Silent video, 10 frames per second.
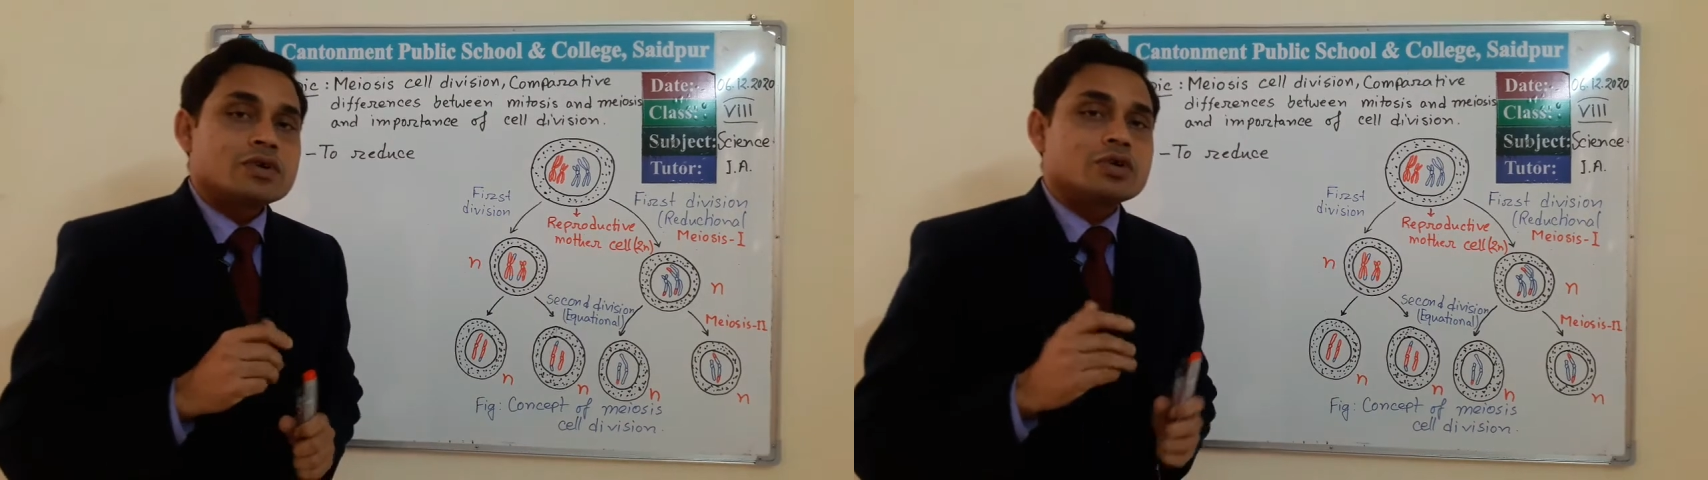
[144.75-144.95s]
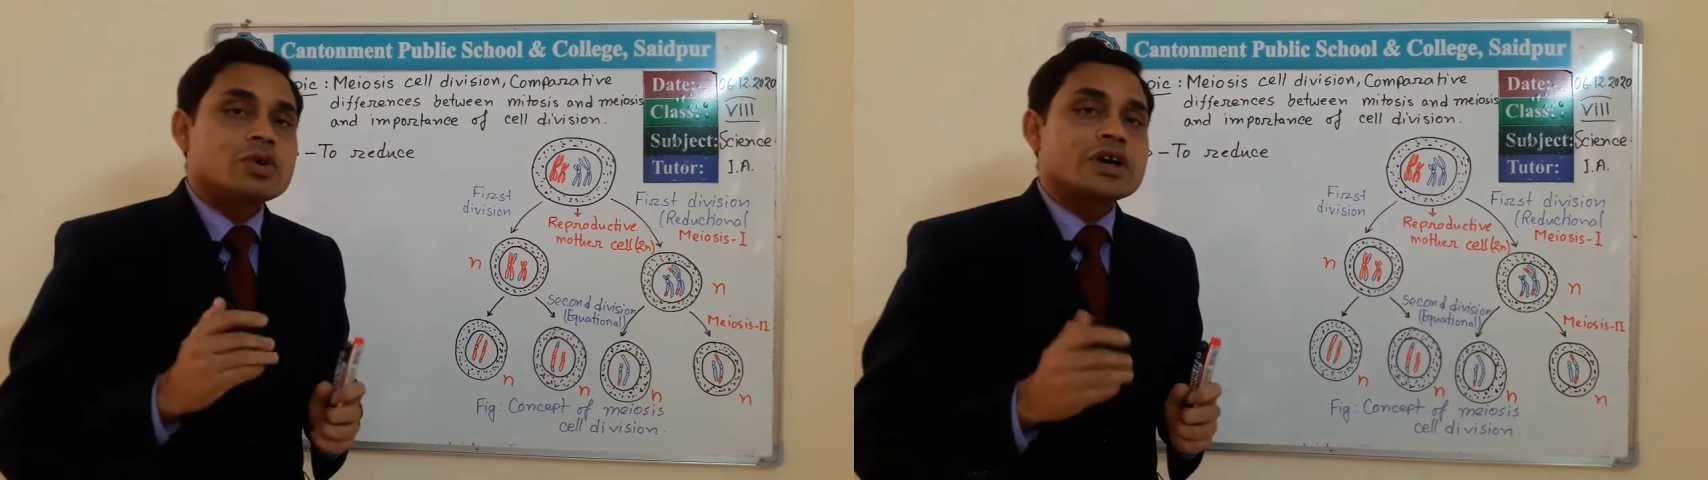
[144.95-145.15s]

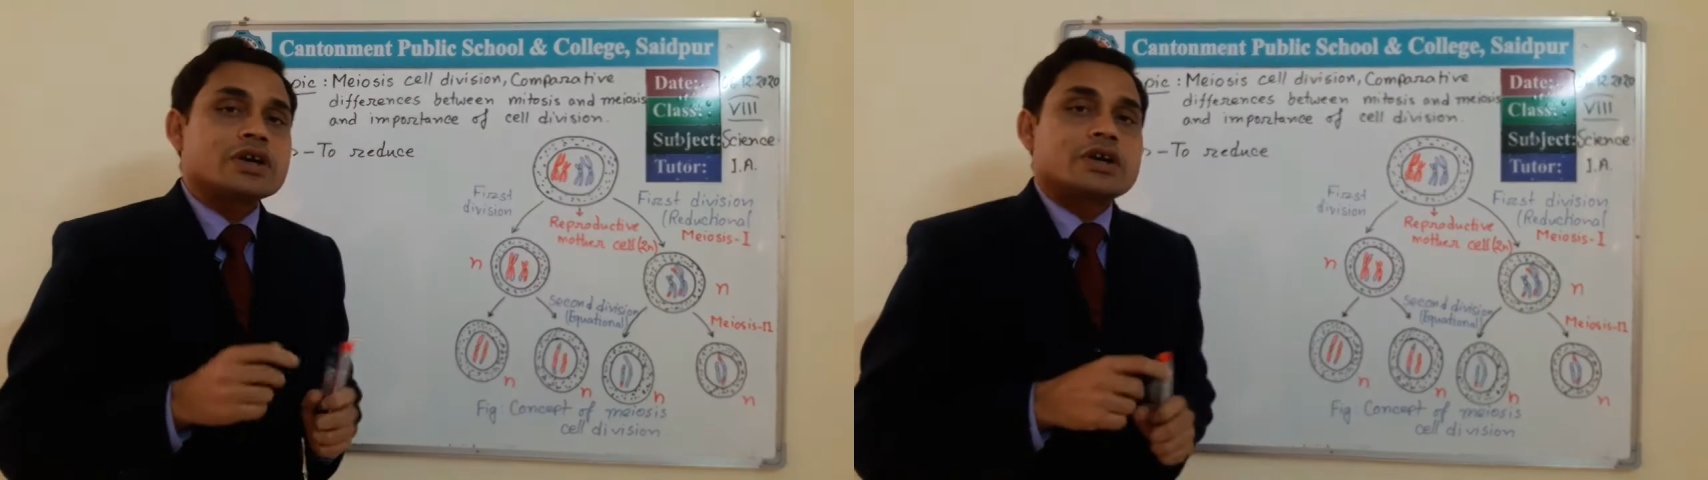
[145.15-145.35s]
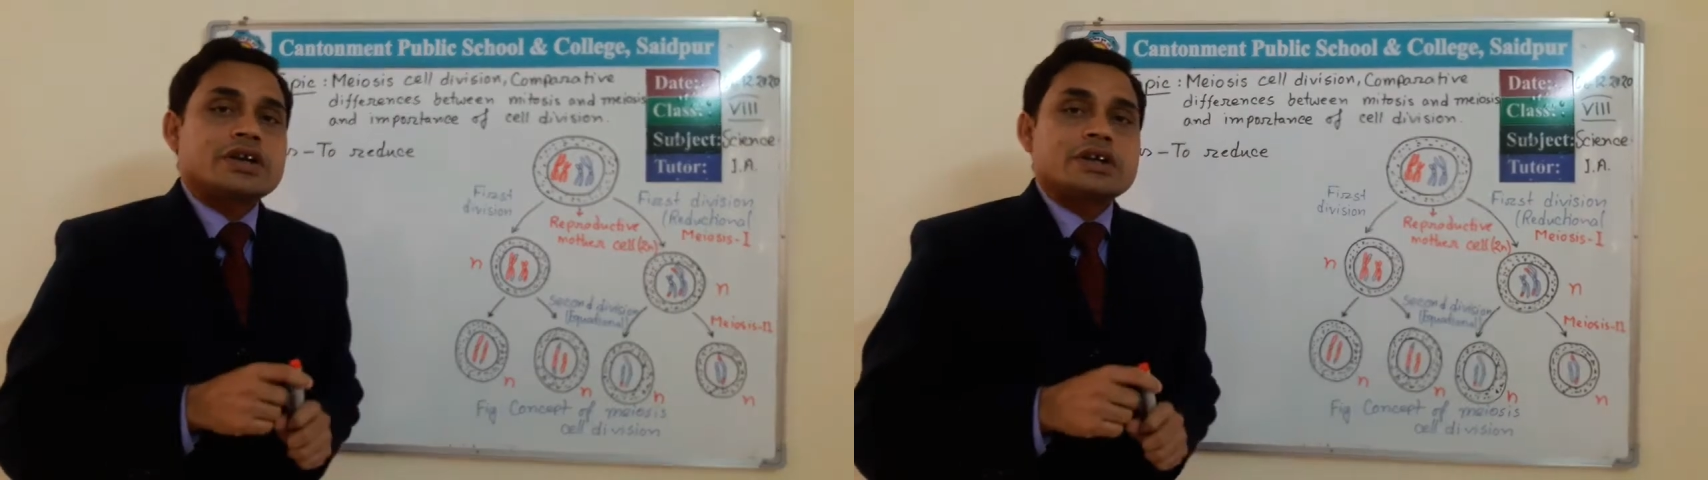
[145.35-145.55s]
lower
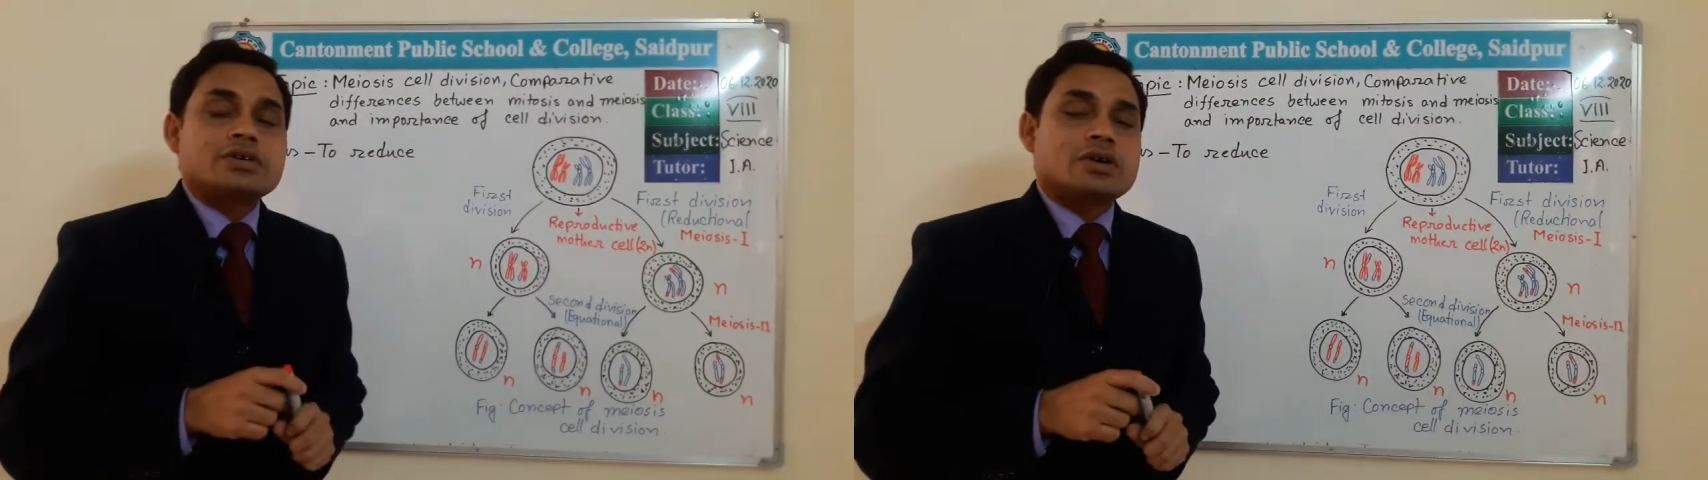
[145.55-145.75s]
graded